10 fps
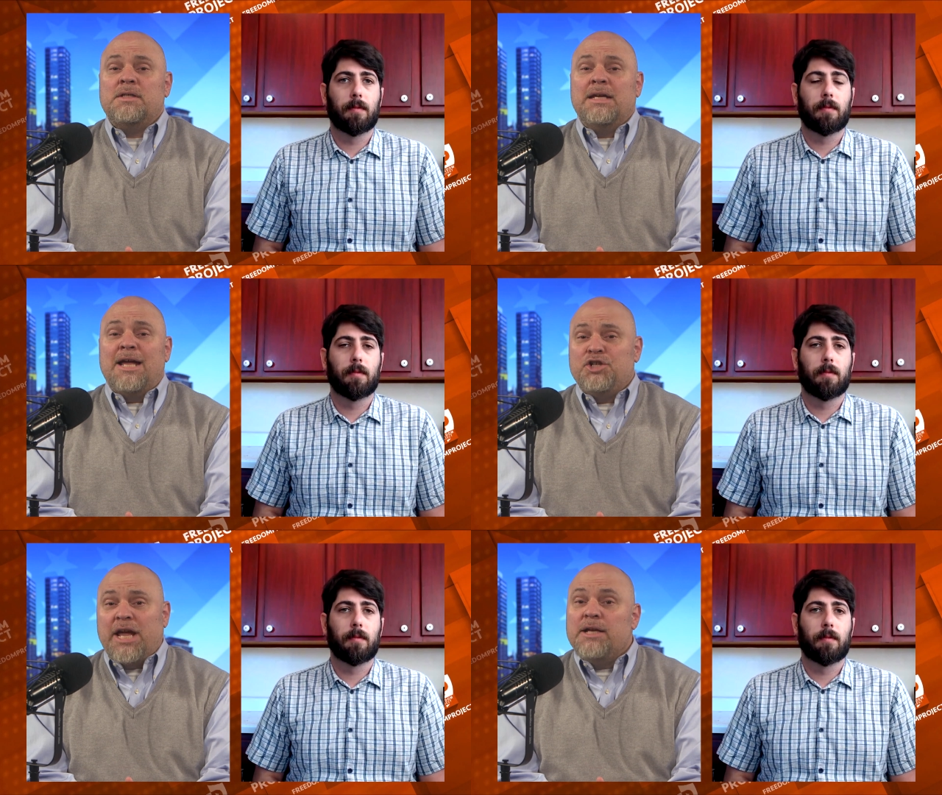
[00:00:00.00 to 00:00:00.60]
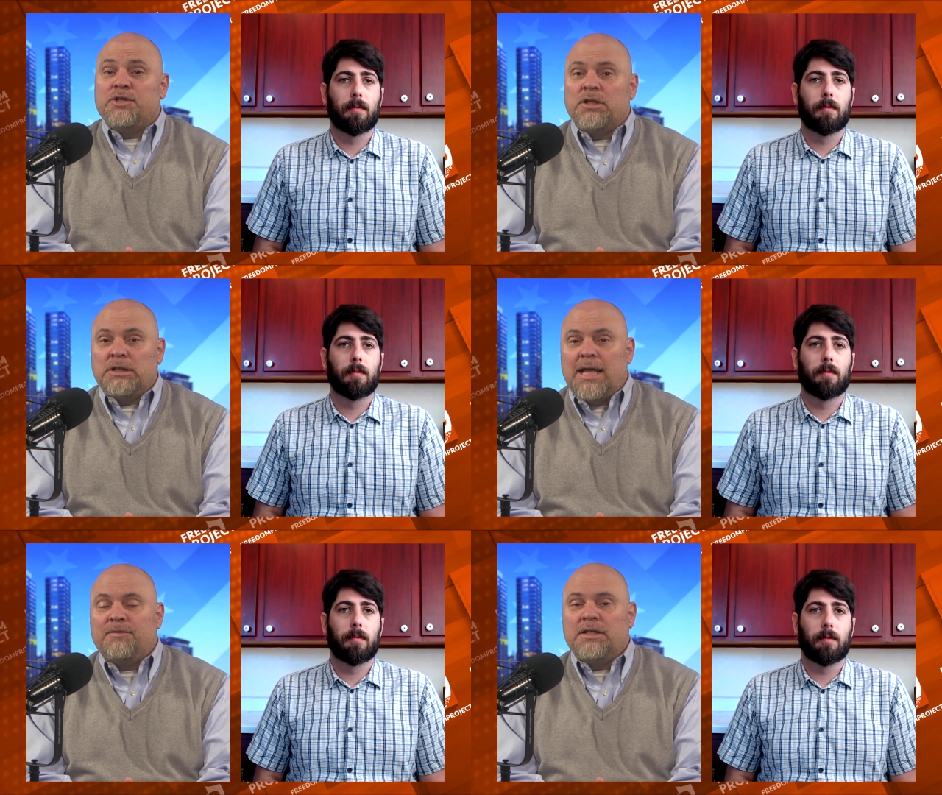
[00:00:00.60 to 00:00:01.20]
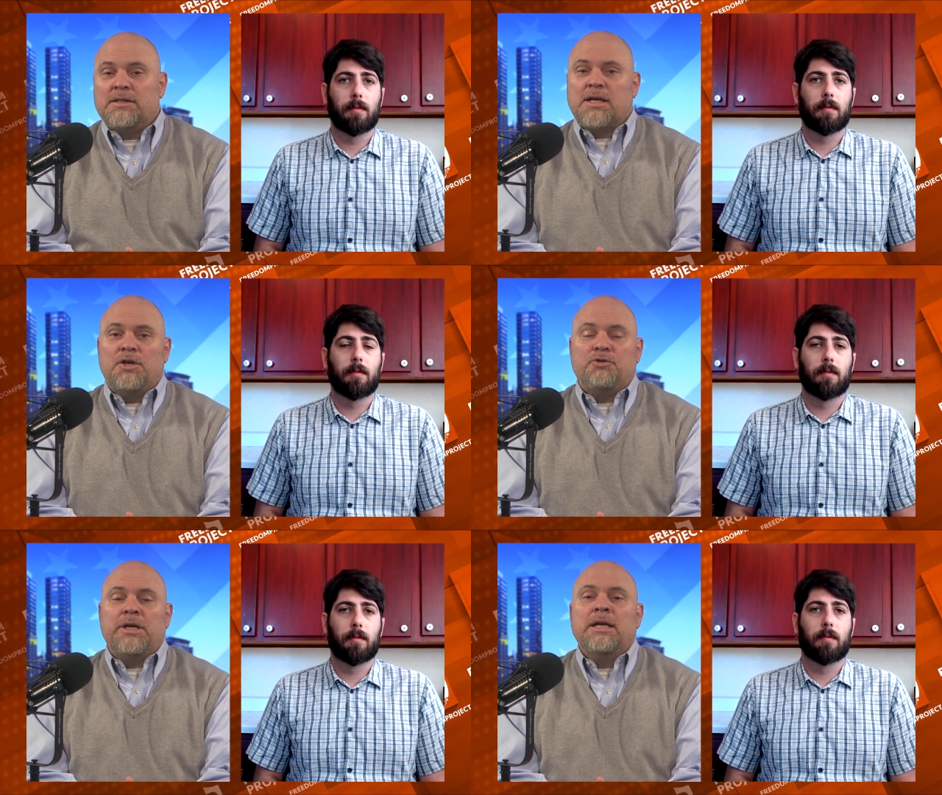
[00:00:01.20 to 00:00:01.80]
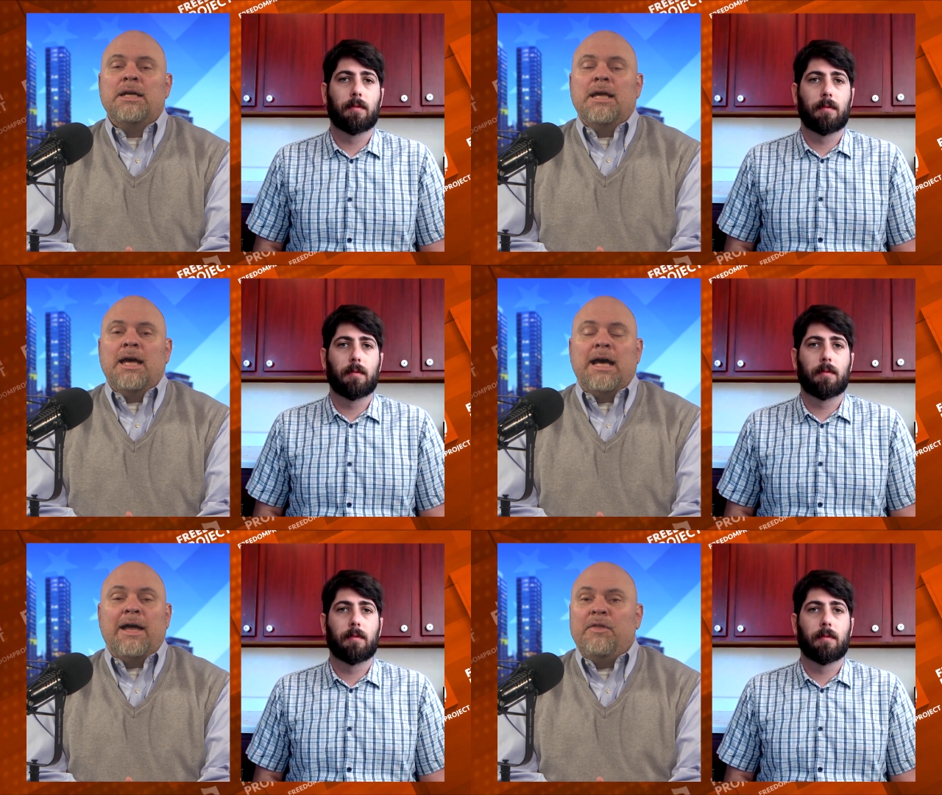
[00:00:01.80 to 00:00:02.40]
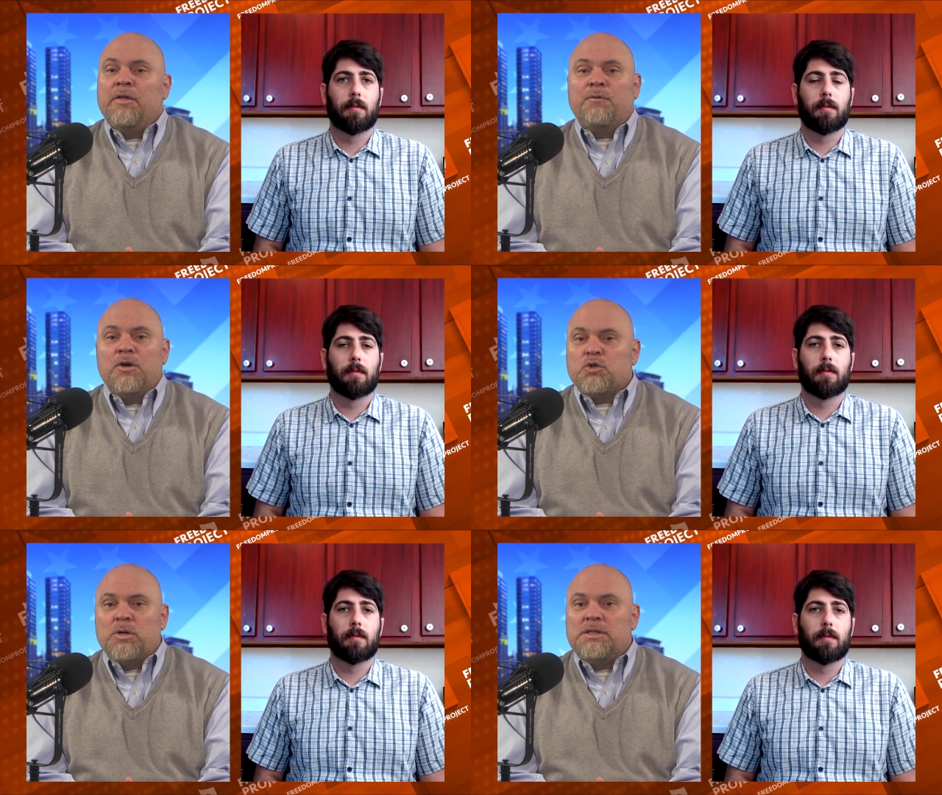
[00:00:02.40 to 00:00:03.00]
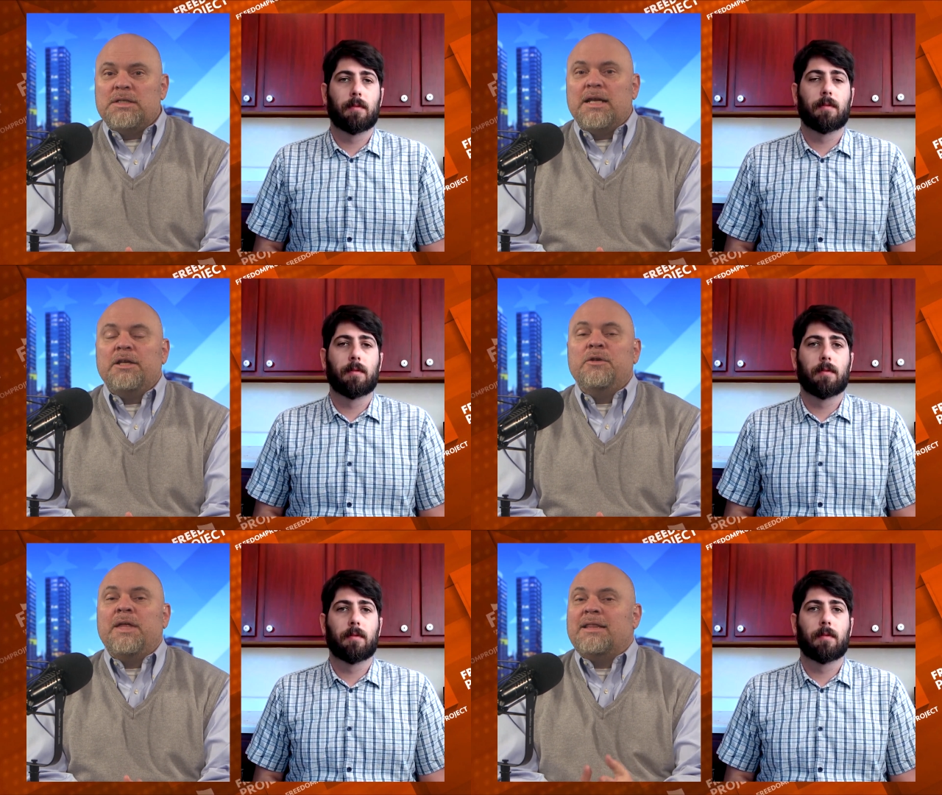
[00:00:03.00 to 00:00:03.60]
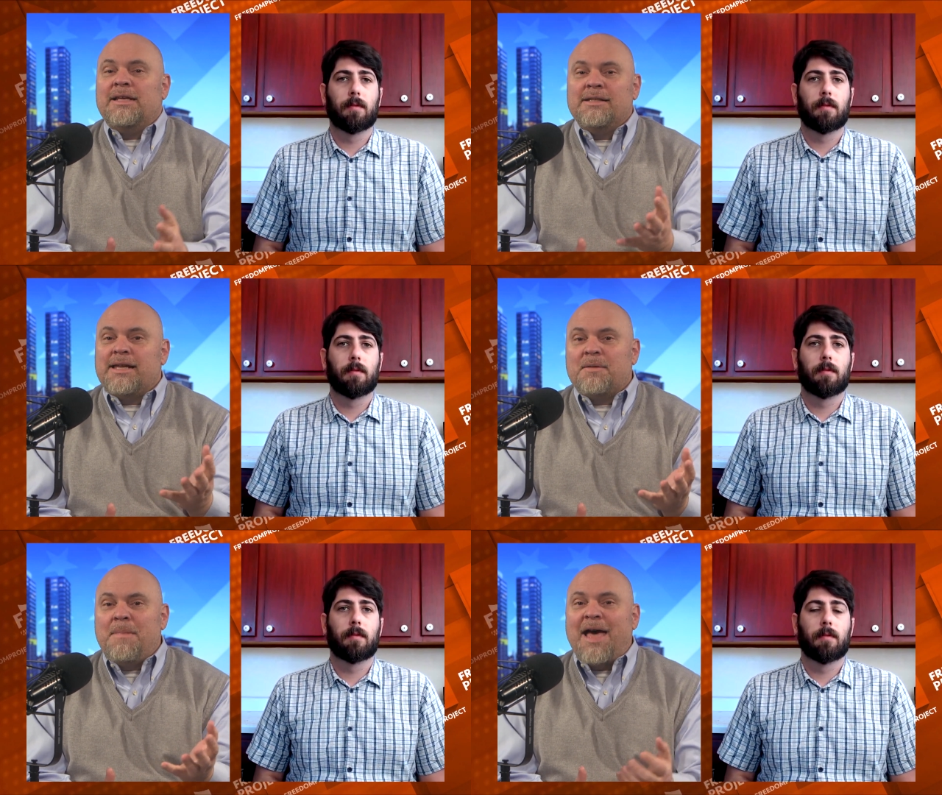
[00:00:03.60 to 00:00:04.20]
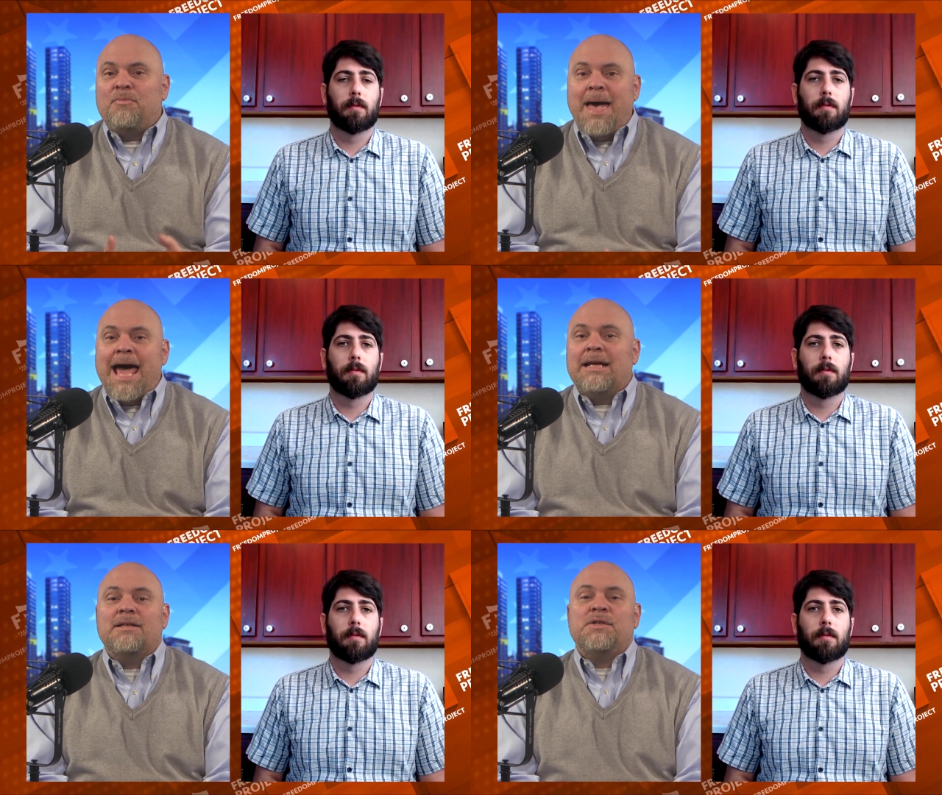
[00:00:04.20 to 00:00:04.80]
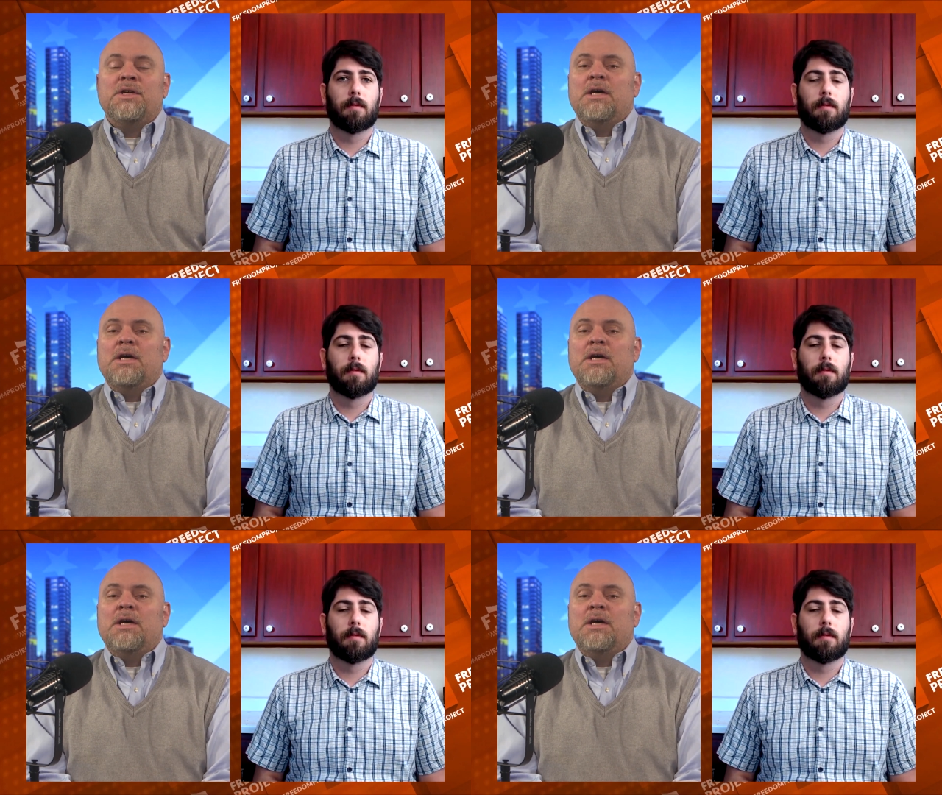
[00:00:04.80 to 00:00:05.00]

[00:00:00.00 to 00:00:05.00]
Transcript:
Speaker 1: the educational left in this country. Uh, and they're the first ones to tell you that things like mathematics